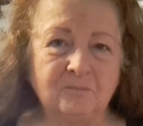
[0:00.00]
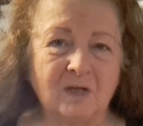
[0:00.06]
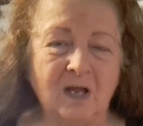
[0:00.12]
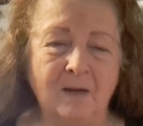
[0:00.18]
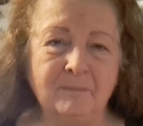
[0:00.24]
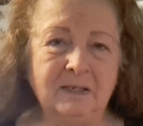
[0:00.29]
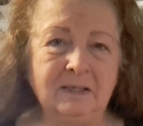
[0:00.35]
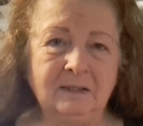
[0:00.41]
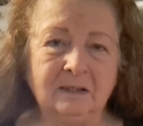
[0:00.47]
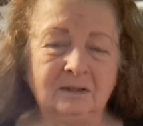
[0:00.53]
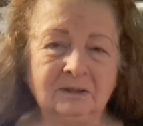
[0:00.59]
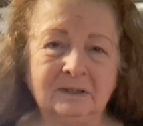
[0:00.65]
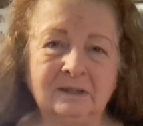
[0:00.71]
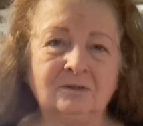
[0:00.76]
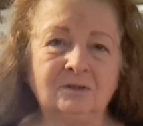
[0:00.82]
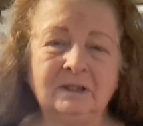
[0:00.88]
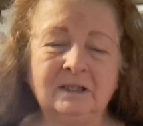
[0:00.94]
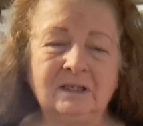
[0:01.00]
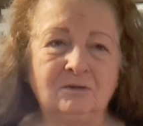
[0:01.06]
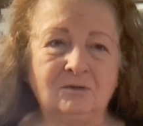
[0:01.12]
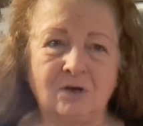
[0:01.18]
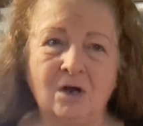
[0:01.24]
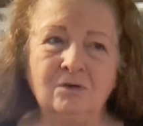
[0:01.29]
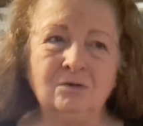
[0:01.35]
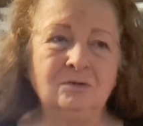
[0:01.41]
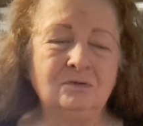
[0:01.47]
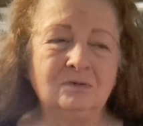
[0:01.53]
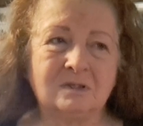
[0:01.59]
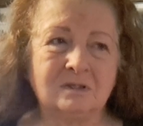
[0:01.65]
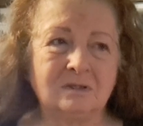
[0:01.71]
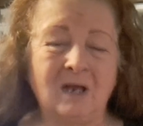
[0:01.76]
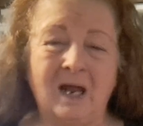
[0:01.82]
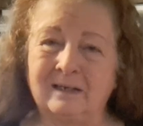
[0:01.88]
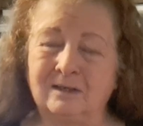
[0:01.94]
I mean, it literally
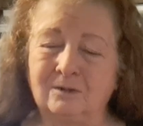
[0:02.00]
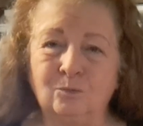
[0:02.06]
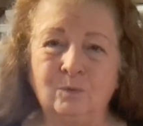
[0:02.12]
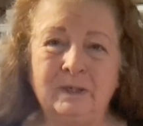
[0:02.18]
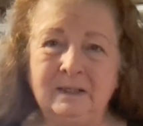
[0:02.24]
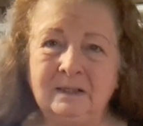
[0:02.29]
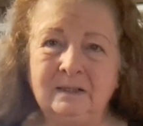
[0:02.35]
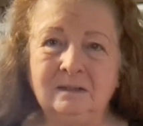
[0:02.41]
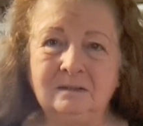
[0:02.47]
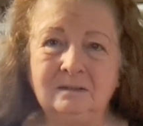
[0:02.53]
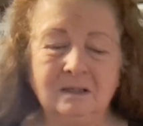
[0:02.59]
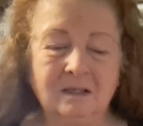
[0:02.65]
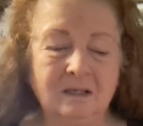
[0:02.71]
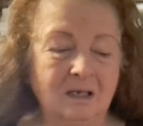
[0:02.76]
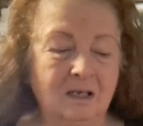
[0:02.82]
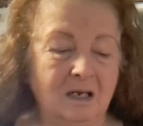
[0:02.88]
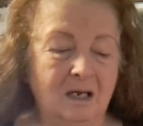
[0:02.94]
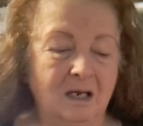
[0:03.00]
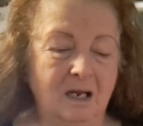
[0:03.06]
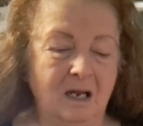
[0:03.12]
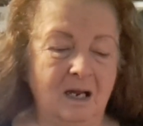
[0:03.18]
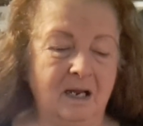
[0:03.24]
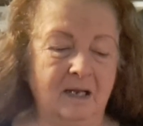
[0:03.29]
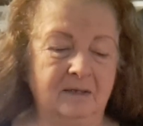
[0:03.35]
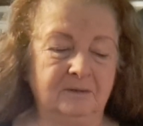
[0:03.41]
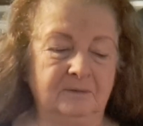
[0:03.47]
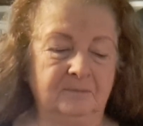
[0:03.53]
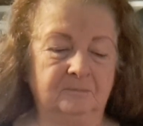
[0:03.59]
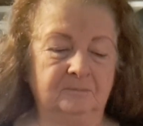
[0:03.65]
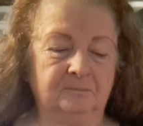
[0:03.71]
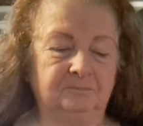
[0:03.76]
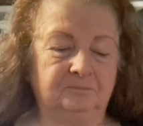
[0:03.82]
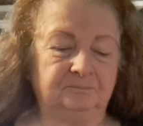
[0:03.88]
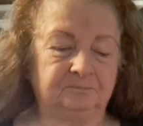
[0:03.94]
grows like a weed. And
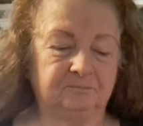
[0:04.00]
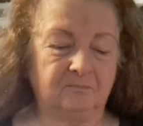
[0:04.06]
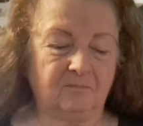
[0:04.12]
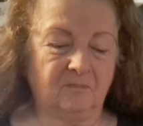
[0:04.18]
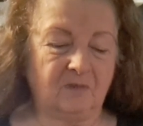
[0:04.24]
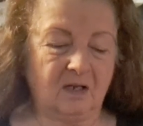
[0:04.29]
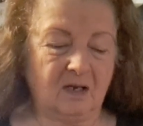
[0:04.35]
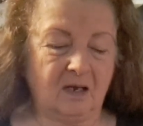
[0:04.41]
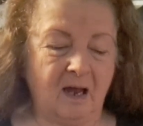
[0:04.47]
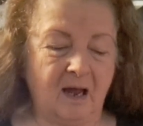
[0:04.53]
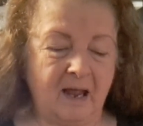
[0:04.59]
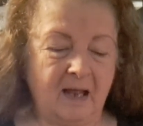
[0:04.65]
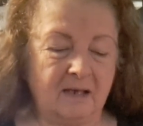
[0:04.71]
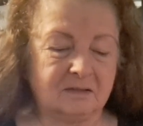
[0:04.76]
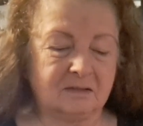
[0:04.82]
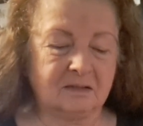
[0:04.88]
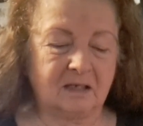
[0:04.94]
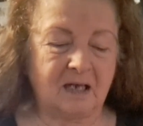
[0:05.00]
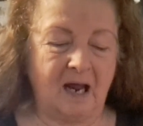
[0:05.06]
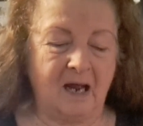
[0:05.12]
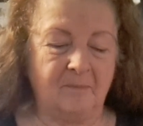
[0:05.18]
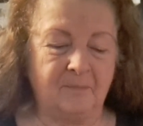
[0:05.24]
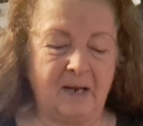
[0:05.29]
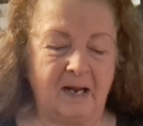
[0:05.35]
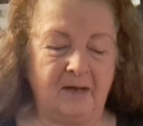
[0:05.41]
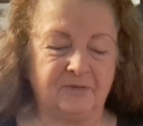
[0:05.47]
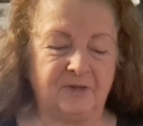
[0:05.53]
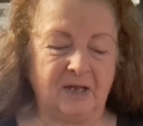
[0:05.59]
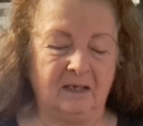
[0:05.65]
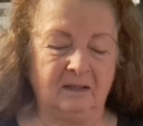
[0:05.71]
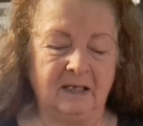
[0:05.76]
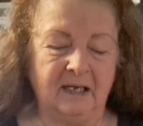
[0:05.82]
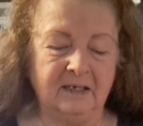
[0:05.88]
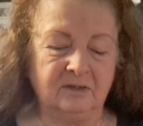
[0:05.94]
I asked the guy about
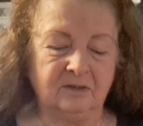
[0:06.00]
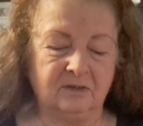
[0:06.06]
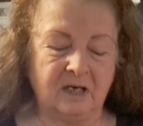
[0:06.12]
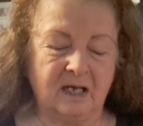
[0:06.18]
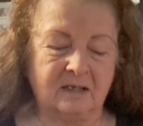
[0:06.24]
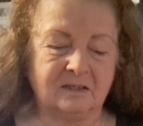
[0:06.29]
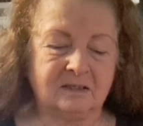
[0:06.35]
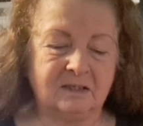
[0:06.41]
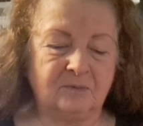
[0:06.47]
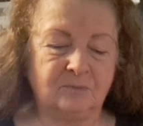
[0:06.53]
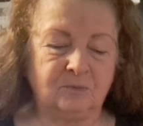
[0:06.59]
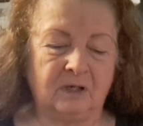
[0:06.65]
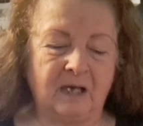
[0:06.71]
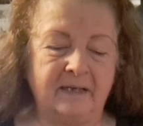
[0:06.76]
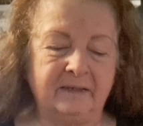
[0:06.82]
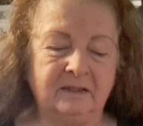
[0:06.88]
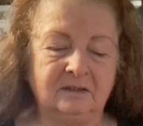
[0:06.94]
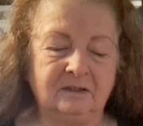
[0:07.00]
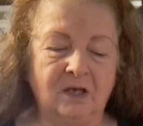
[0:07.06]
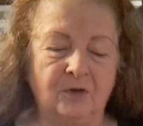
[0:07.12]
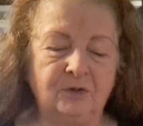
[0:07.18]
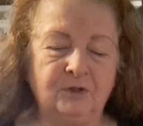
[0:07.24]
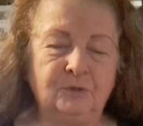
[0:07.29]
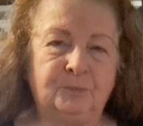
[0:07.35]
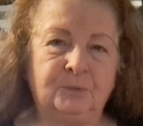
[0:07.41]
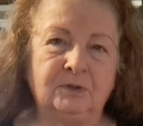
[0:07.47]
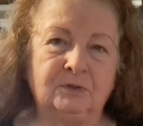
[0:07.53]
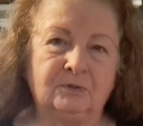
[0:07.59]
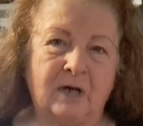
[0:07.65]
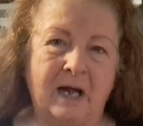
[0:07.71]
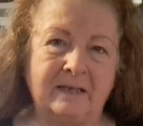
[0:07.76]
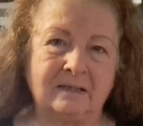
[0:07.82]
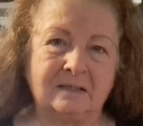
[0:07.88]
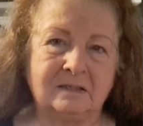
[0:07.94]
that later, and I said, well, I didn't know you put
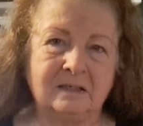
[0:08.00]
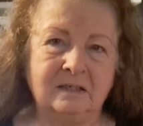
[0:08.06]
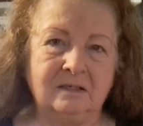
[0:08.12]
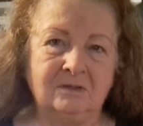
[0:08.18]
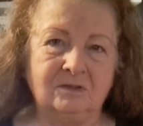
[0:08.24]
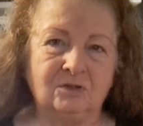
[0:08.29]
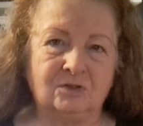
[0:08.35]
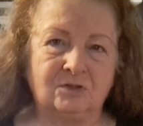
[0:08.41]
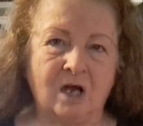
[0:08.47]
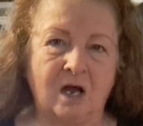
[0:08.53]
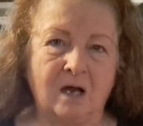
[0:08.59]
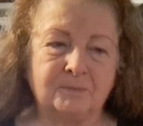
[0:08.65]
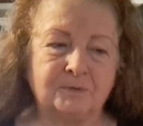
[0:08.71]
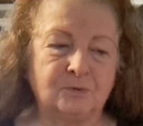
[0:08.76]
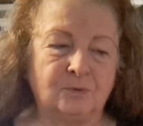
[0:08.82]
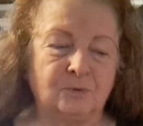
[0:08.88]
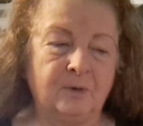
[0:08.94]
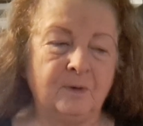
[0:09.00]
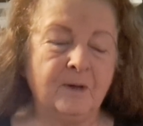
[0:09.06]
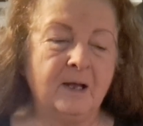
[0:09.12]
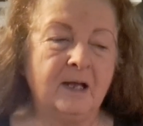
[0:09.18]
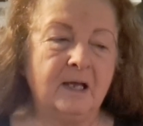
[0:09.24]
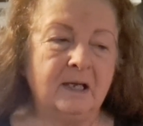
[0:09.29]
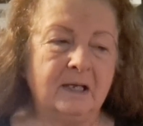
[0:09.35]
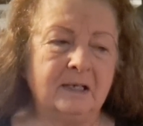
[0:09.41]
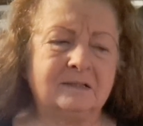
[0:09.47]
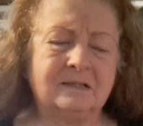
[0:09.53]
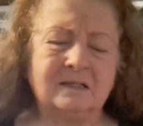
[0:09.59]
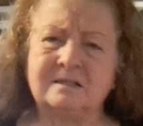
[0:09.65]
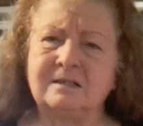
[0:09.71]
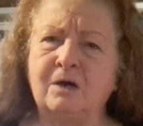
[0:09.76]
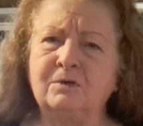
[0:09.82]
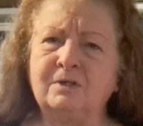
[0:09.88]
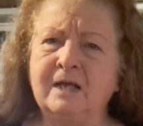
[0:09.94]
grass seed in your topsoil. He says,
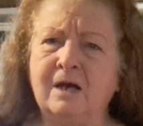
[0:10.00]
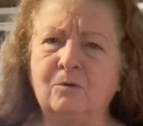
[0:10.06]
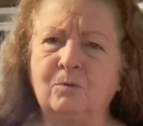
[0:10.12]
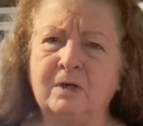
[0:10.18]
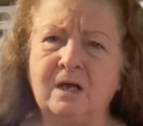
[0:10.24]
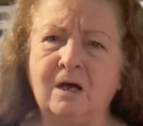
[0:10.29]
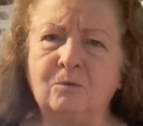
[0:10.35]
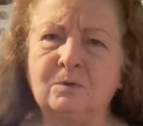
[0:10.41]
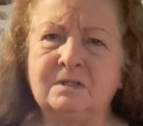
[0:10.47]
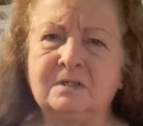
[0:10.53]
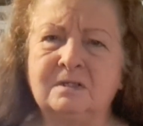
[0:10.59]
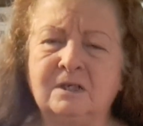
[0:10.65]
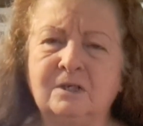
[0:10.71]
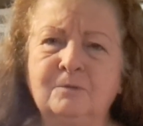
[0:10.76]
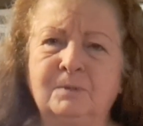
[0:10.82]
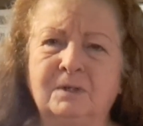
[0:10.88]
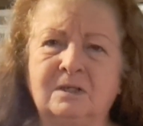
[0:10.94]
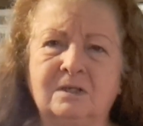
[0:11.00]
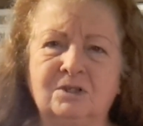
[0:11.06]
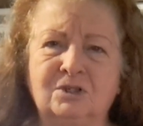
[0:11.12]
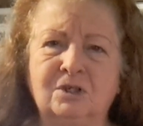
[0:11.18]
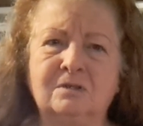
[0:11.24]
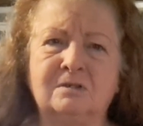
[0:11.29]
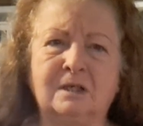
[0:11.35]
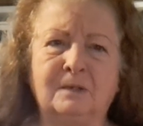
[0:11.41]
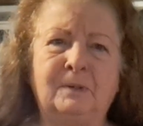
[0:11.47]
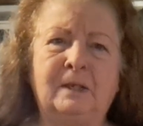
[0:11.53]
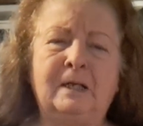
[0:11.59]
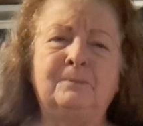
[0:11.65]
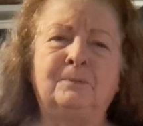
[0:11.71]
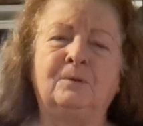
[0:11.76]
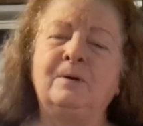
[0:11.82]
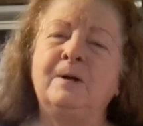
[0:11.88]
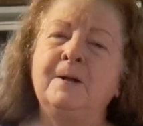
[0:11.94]
oh, yeah, we always do, because usually
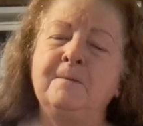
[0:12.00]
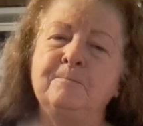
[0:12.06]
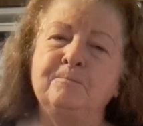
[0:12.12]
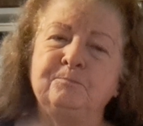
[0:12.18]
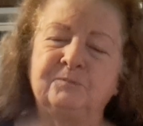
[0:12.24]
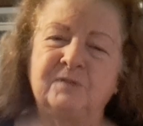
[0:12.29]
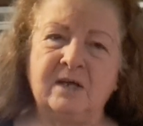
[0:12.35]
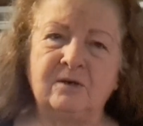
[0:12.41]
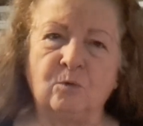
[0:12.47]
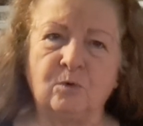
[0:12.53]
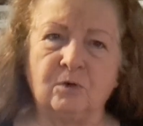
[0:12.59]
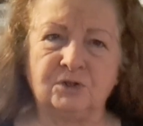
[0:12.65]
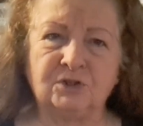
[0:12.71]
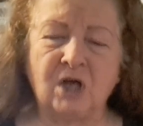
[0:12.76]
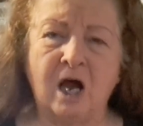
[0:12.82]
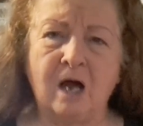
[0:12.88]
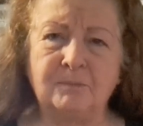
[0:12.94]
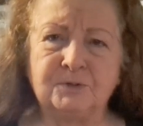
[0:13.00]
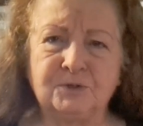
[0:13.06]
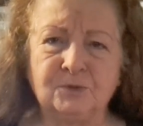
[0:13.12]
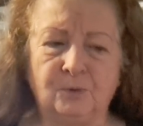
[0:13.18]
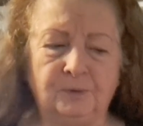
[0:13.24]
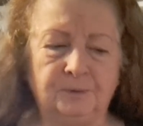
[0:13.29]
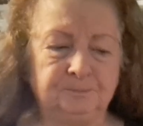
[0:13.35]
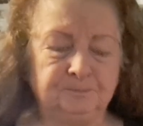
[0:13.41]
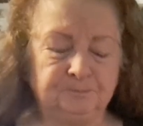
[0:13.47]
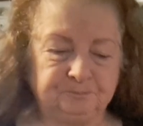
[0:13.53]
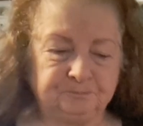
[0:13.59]
people that order topsoil,